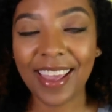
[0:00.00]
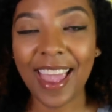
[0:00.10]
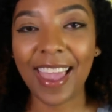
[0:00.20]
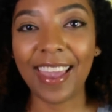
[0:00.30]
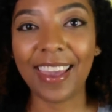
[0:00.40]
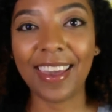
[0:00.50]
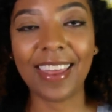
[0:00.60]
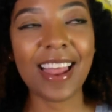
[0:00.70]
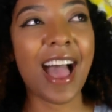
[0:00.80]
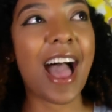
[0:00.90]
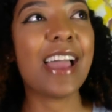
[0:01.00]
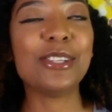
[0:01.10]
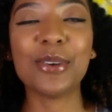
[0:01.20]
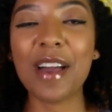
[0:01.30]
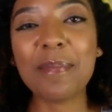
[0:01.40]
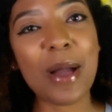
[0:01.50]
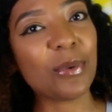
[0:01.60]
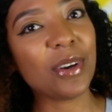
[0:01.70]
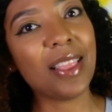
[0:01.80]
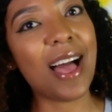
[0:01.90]
And I do have my
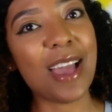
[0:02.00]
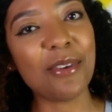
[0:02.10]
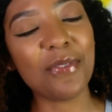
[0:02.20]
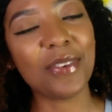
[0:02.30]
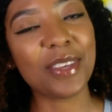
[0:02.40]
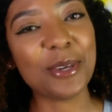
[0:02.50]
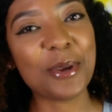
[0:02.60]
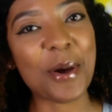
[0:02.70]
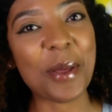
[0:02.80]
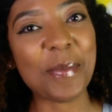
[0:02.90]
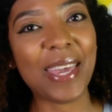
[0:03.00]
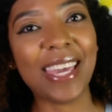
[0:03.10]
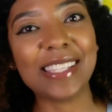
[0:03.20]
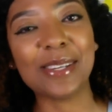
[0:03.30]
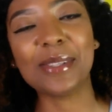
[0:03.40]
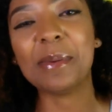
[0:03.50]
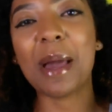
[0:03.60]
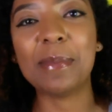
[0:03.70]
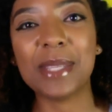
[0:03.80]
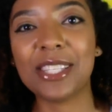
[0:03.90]
real life, you know what I mean? So
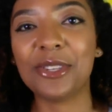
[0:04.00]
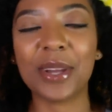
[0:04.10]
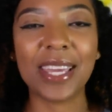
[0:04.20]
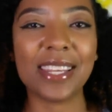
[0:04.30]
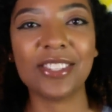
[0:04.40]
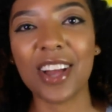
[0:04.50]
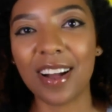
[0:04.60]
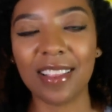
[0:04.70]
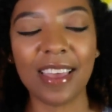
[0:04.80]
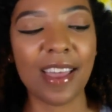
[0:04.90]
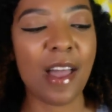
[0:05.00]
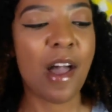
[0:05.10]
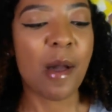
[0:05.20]
sometimes it's tricky to juggle it.